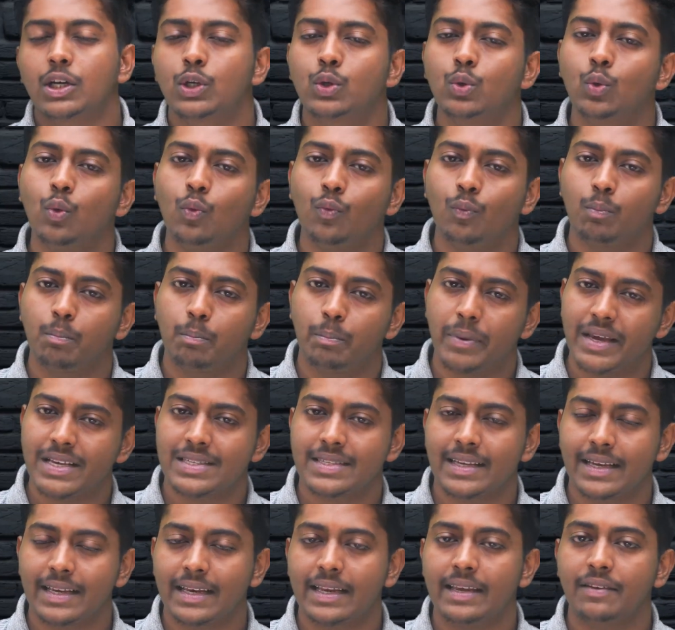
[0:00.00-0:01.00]
to
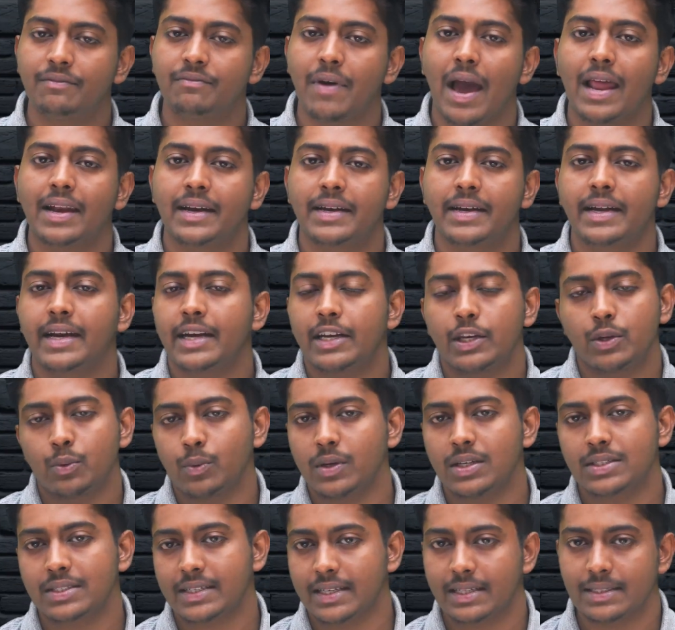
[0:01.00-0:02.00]
basically validate
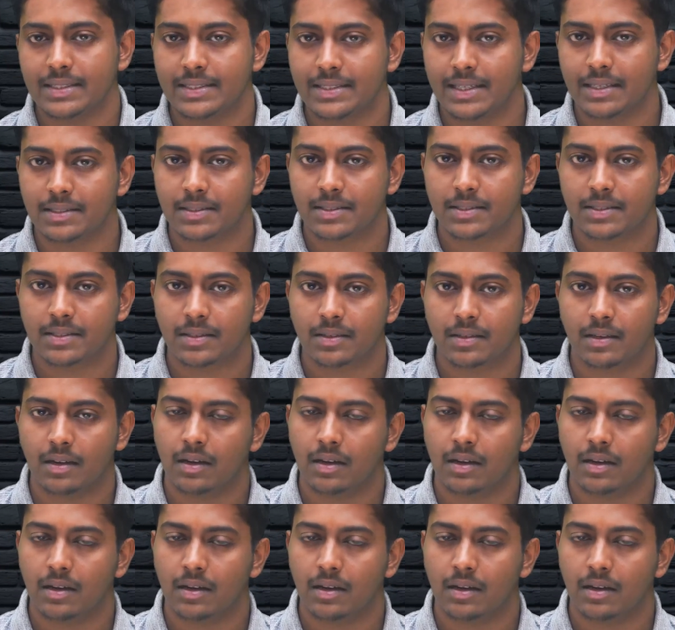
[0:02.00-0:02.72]
your skill sets.